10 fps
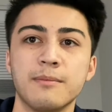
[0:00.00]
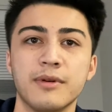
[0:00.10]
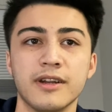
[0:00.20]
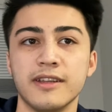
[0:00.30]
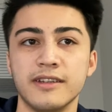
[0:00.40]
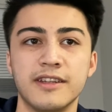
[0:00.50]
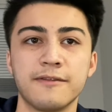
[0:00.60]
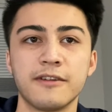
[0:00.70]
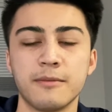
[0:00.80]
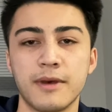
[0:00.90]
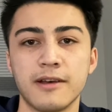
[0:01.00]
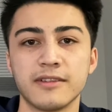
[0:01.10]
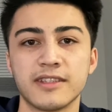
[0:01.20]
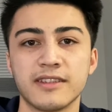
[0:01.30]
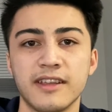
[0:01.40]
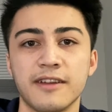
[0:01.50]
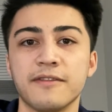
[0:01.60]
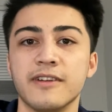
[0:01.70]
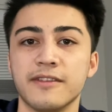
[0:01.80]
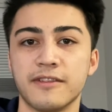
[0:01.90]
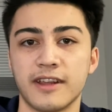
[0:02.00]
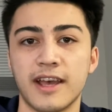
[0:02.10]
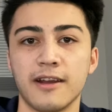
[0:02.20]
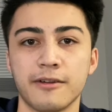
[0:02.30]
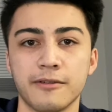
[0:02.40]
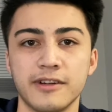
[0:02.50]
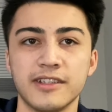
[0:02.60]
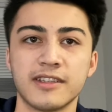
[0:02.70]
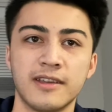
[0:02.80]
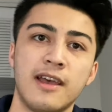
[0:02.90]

but in different amounts and for different categories.